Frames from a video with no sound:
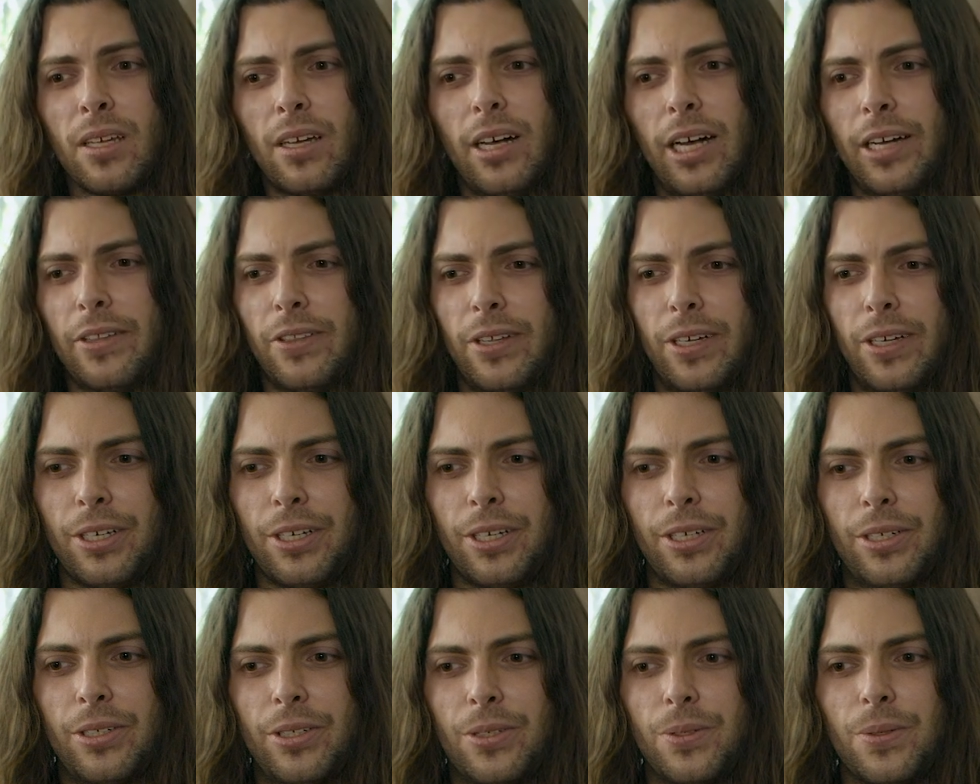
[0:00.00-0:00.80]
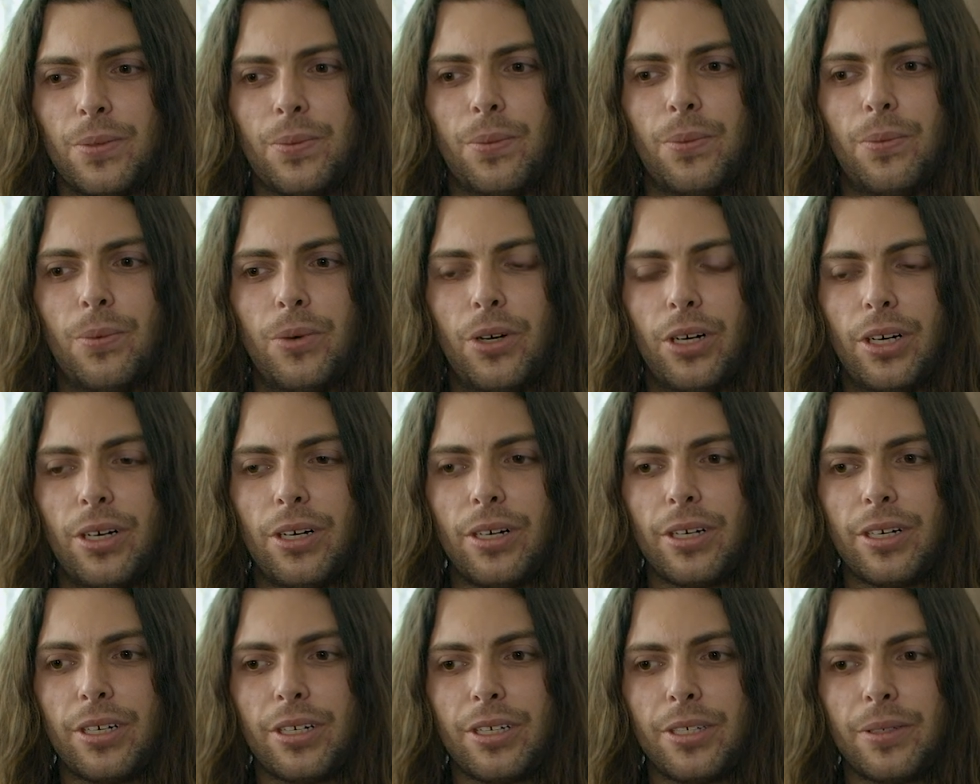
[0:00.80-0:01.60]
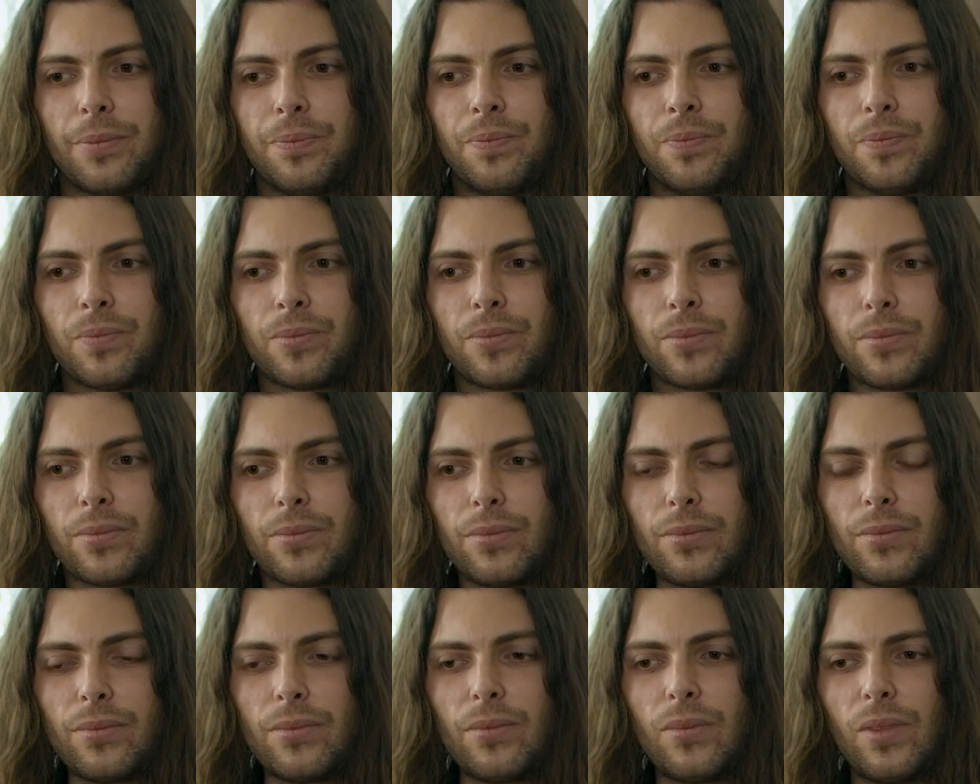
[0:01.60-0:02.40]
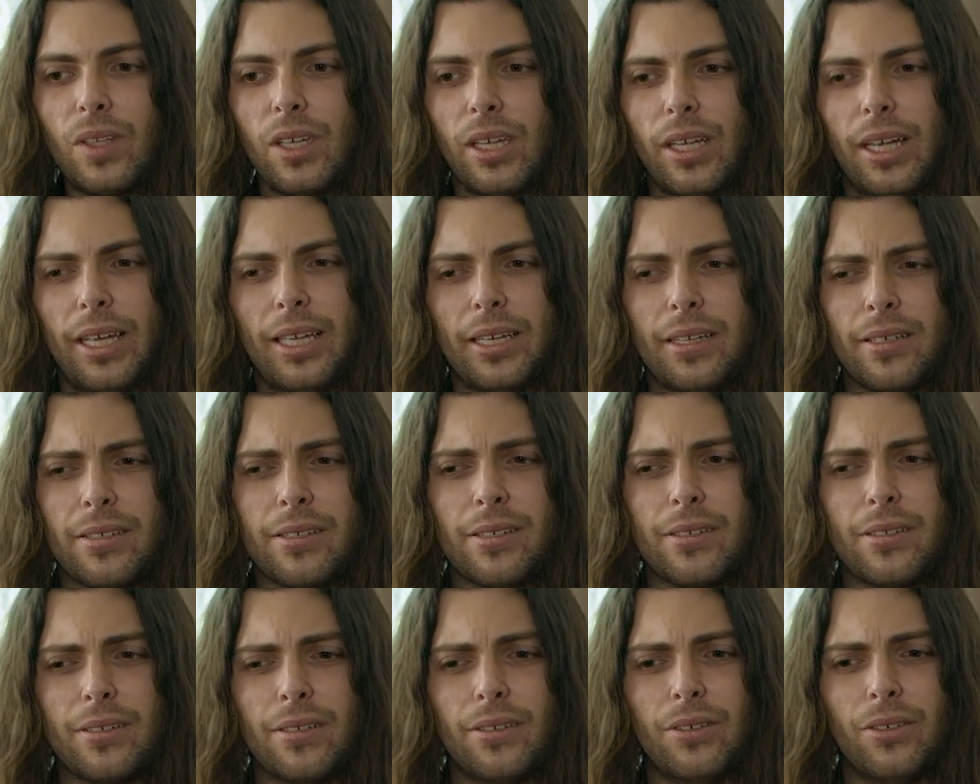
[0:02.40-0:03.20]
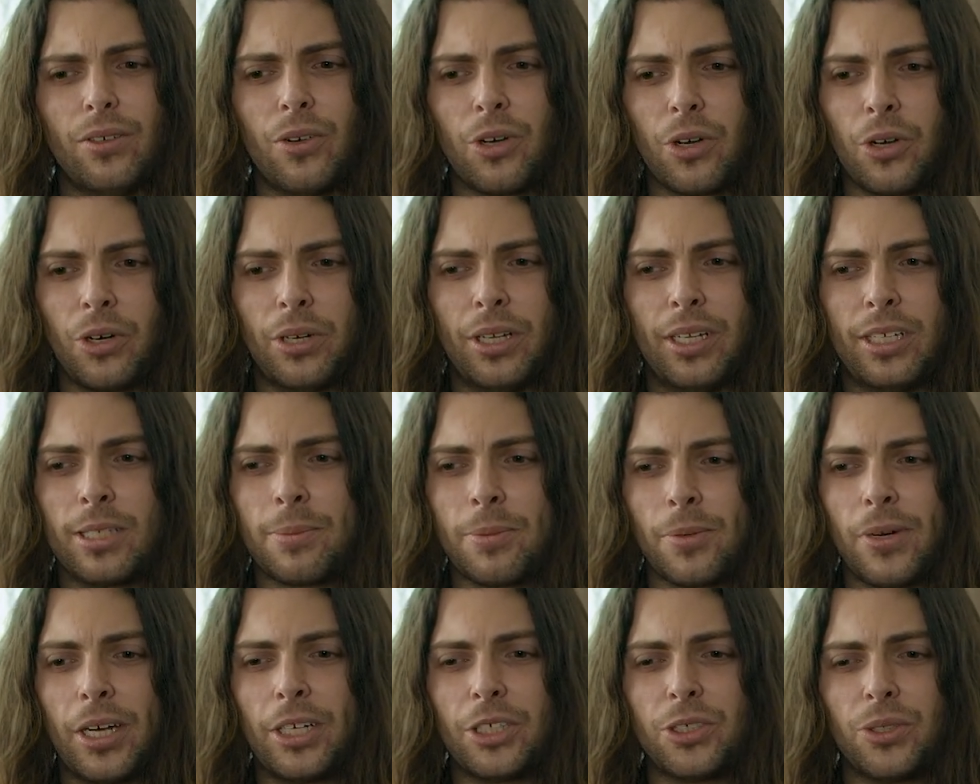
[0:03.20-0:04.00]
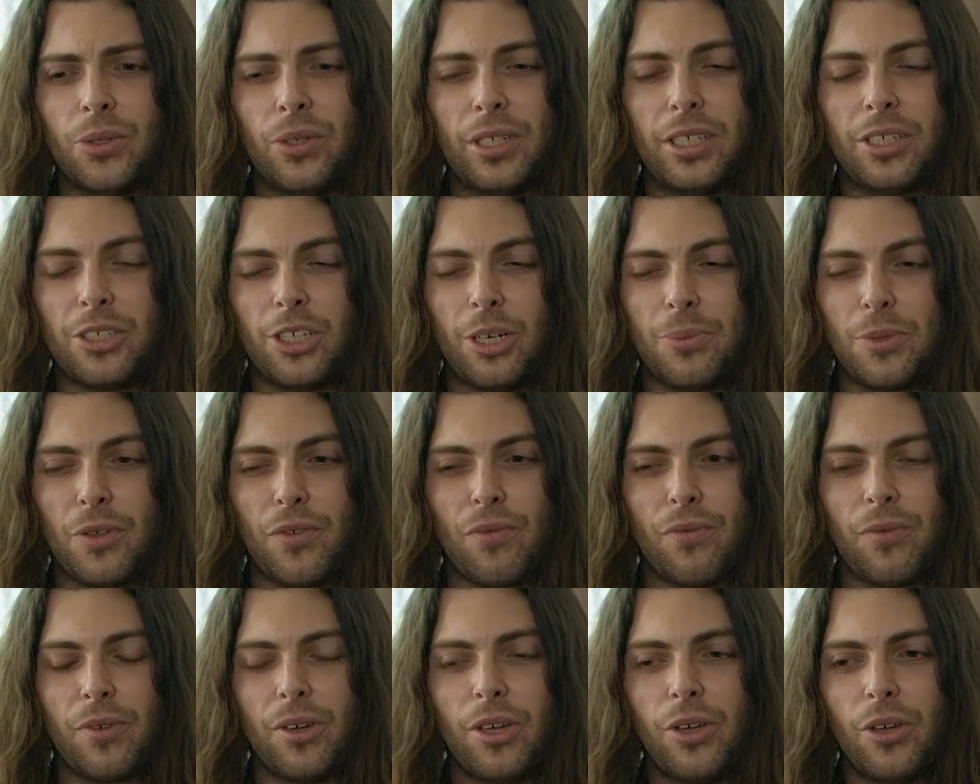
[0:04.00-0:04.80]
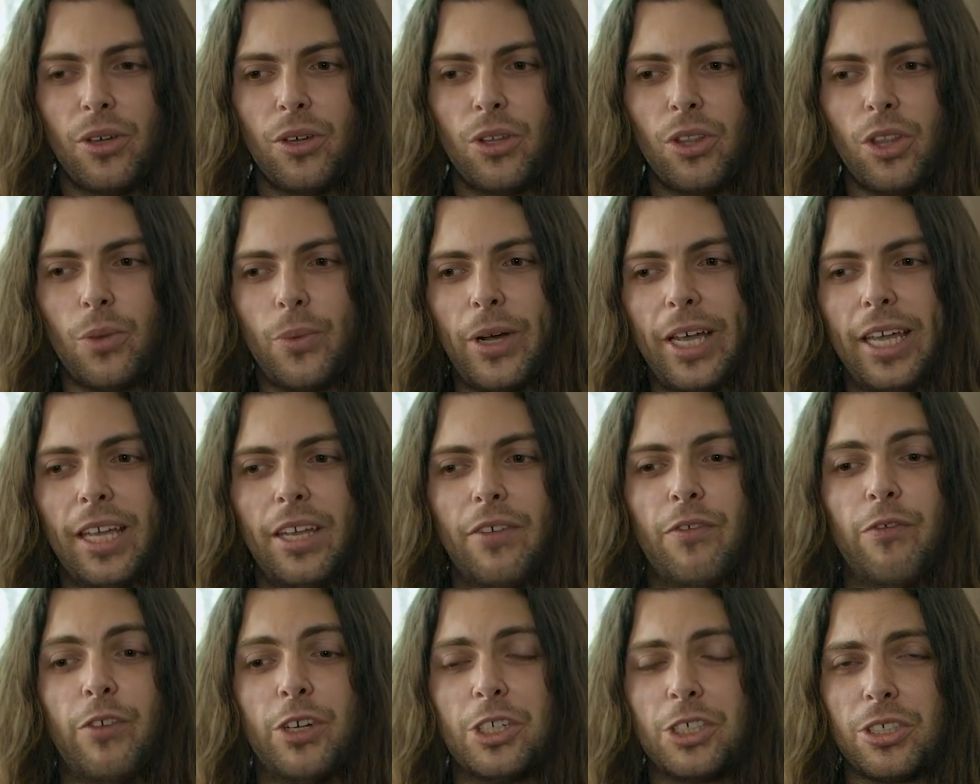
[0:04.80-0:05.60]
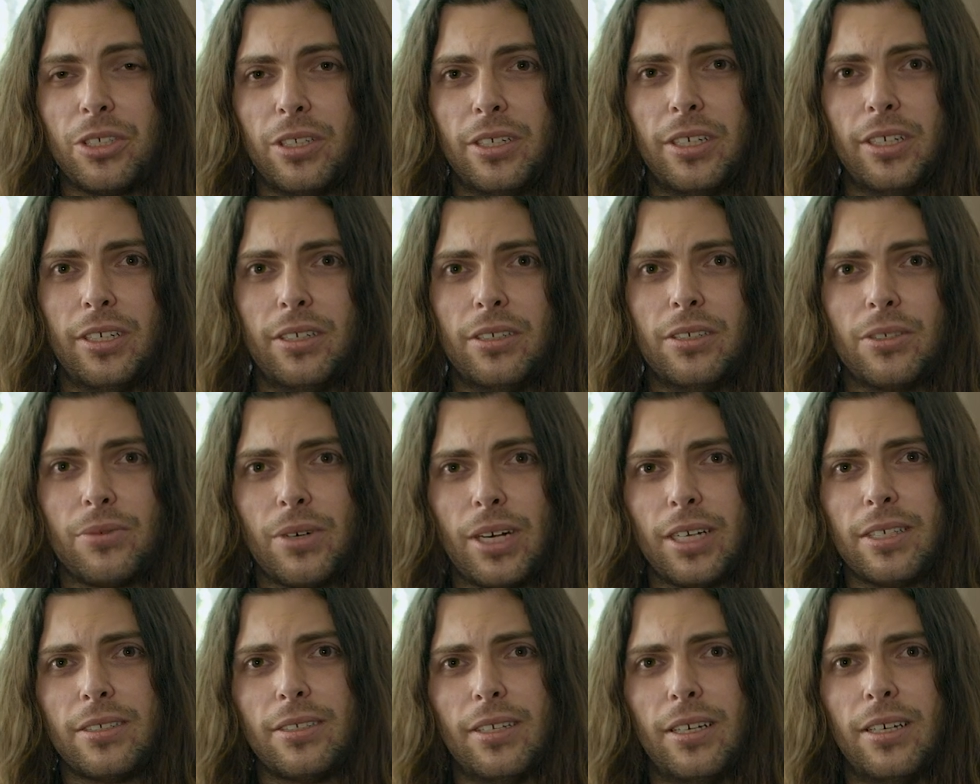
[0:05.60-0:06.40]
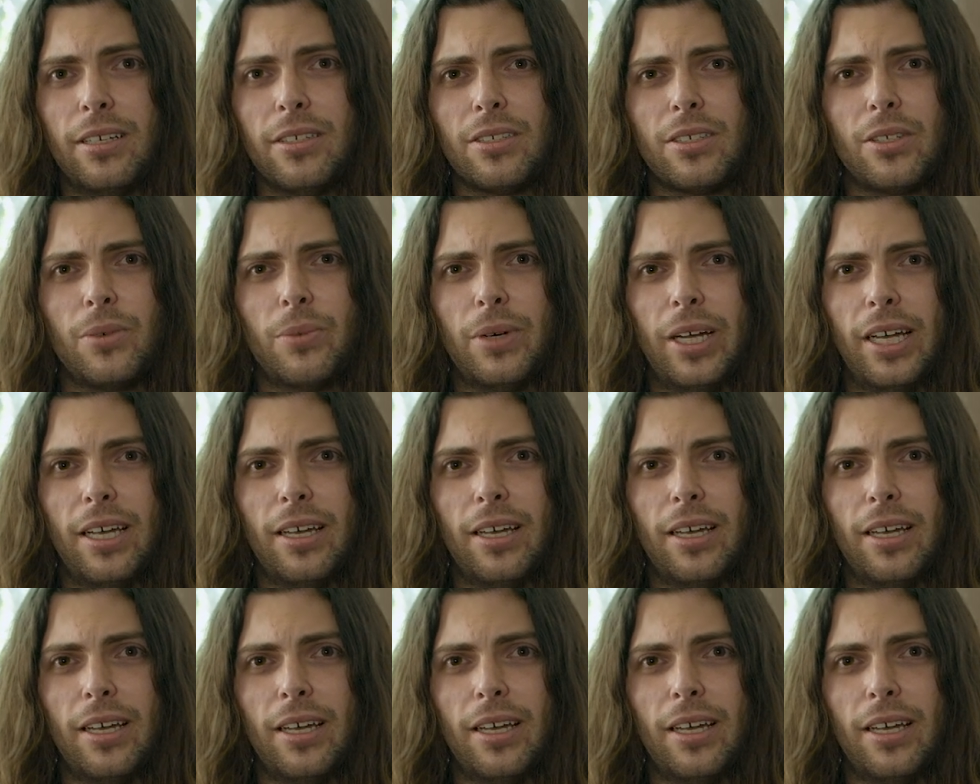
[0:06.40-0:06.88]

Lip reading: I his work is not only inspirational in terms of the way he visually directs things,